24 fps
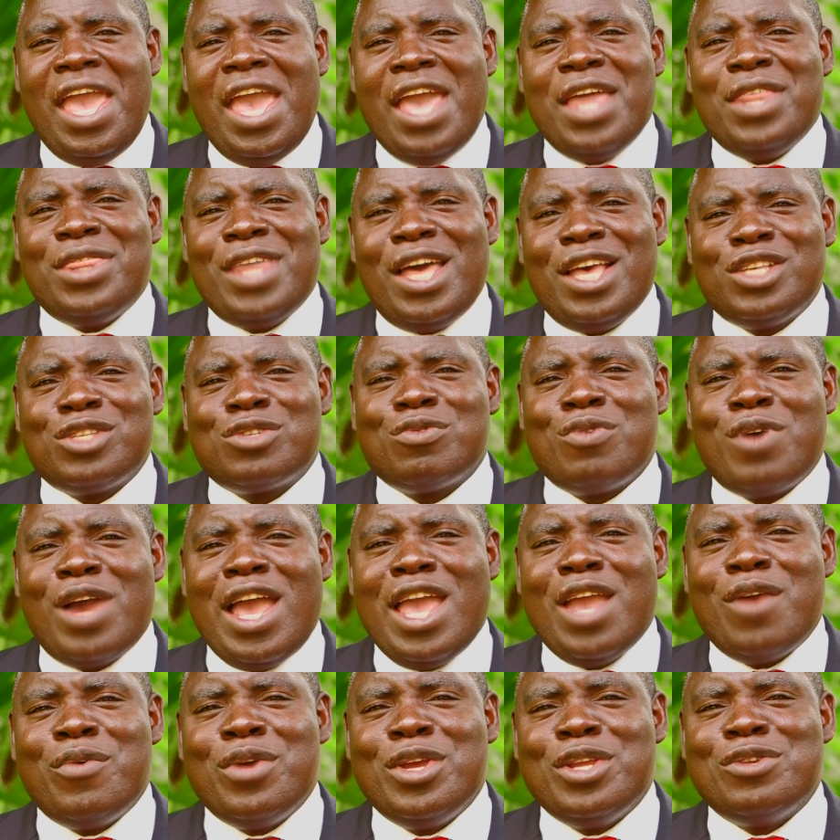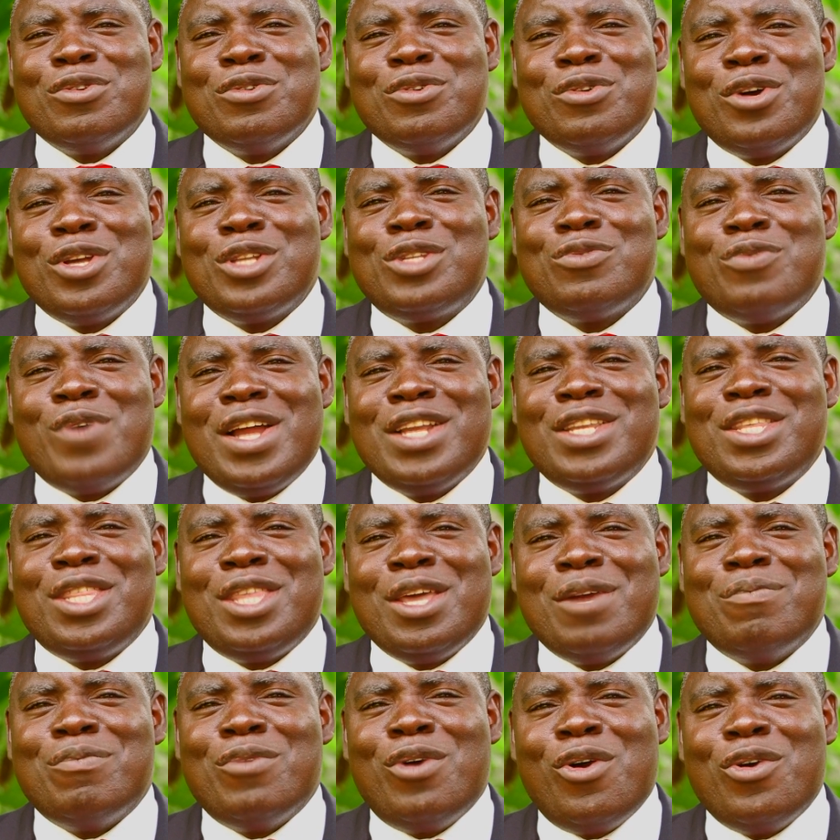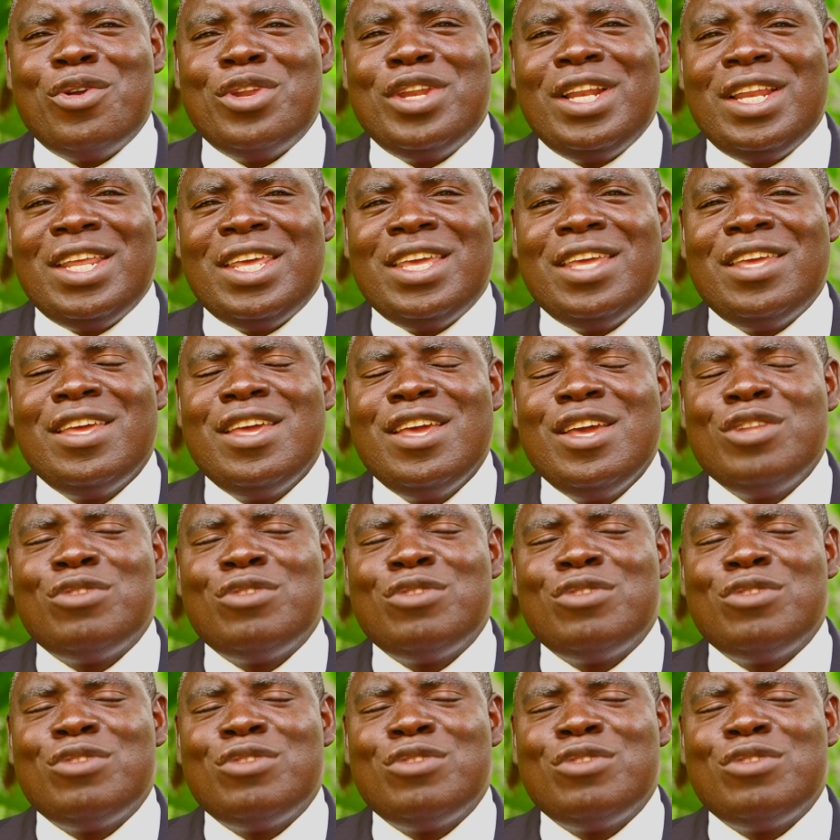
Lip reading: And that's why we do not want them only